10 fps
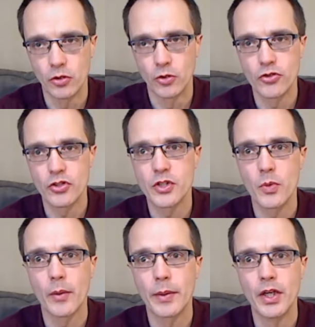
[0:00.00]
countries
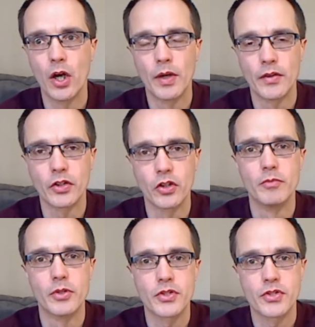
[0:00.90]
where we know where the
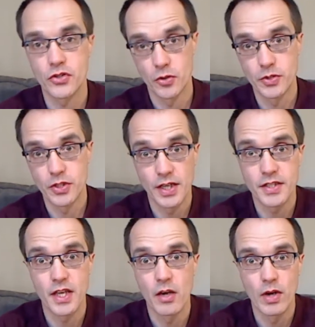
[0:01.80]
governments
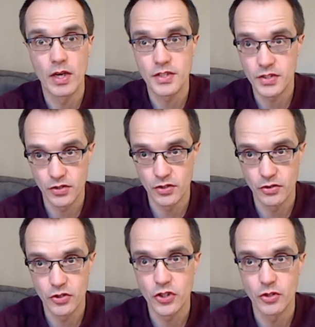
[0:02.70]
subsidise their races to
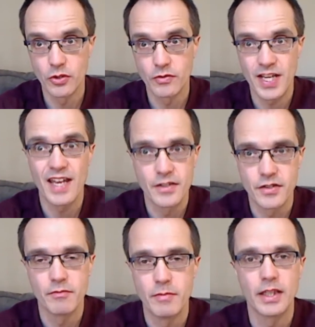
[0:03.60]
the tune of tens
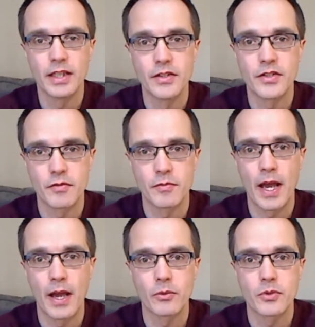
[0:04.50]
of millions of
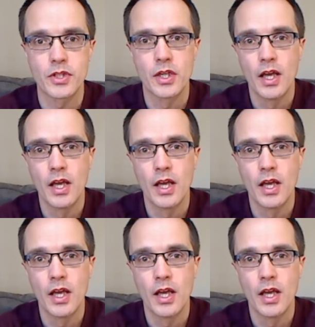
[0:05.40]
pounds,